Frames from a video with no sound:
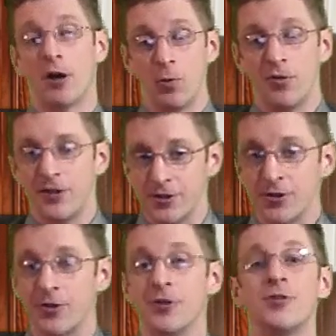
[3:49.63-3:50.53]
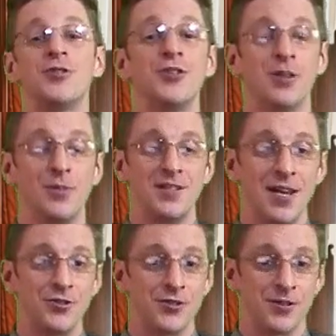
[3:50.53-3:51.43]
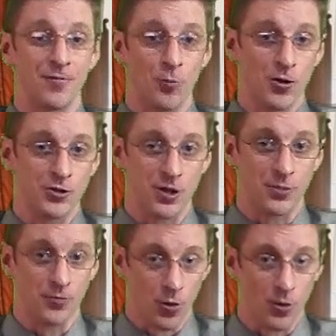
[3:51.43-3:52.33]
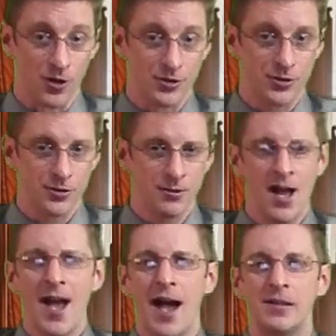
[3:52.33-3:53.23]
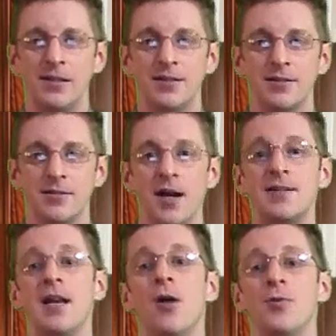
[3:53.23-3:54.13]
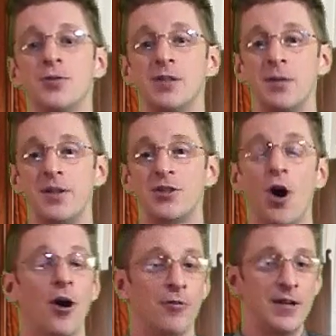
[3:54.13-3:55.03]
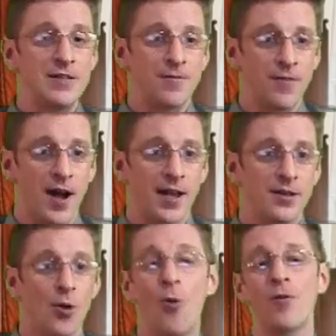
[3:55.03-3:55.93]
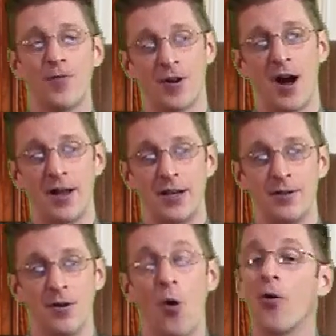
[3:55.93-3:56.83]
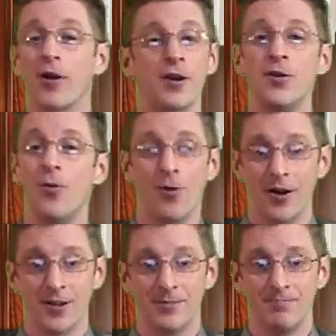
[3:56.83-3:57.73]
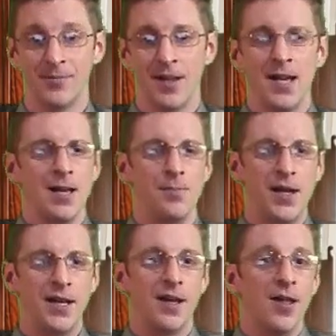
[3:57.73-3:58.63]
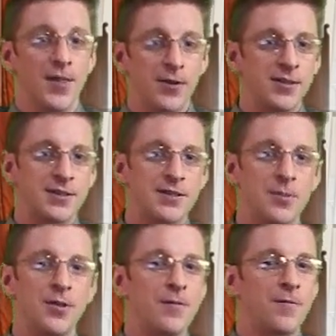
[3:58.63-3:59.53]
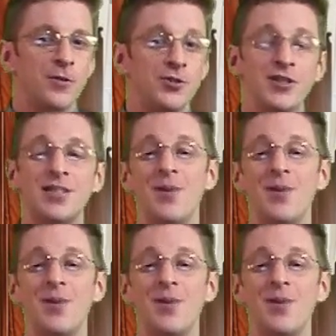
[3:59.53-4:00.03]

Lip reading: barring within certain Christian limitations of worship, of course. At least until those limits are redefined or forgotten or ignored. Meaning there is something for